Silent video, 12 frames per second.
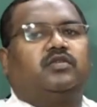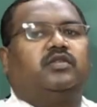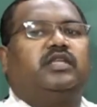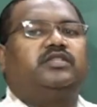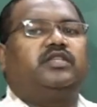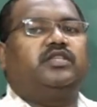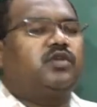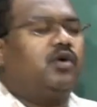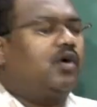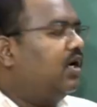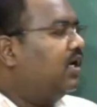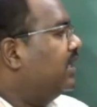So this is
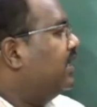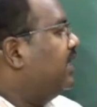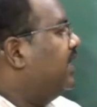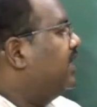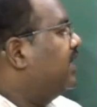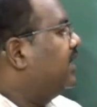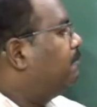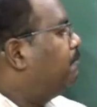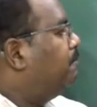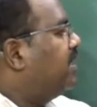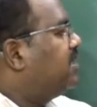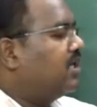called
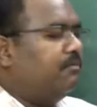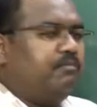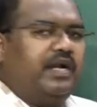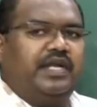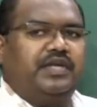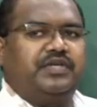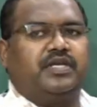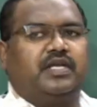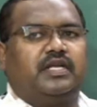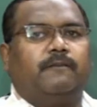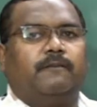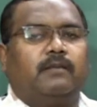inter-picture
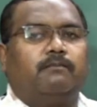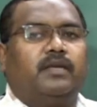prediction,